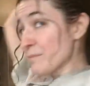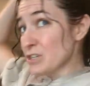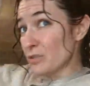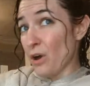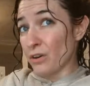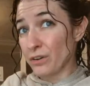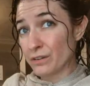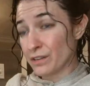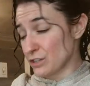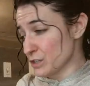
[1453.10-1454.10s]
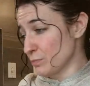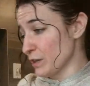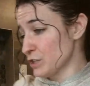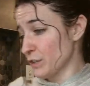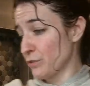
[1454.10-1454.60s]
much longer than just
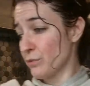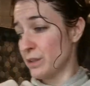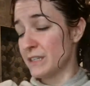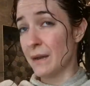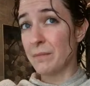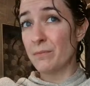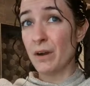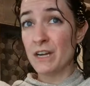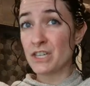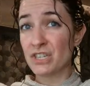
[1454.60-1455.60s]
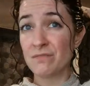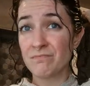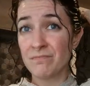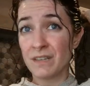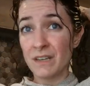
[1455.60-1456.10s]
brushing through with a Denman brush.
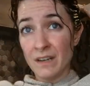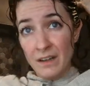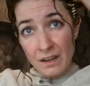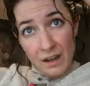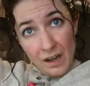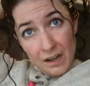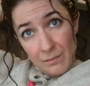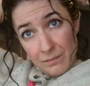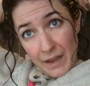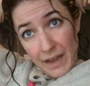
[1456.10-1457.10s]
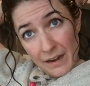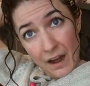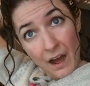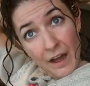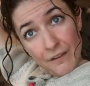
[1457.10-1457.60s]

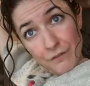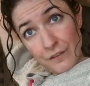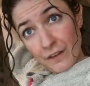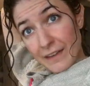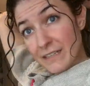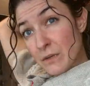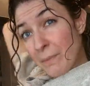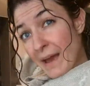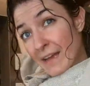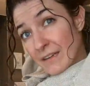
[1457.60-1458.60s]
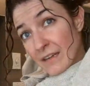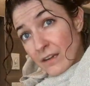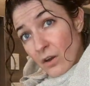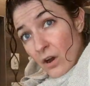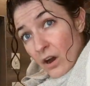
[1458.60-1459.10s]
And I feel like
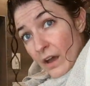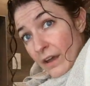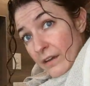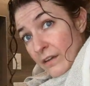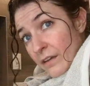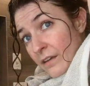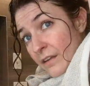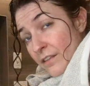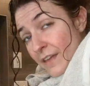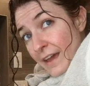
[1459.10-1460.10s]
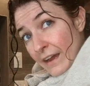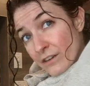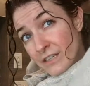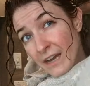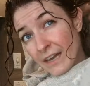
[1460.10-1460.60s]
depending on the
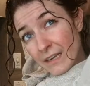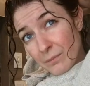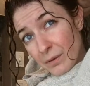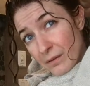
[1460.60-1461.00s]
hair type,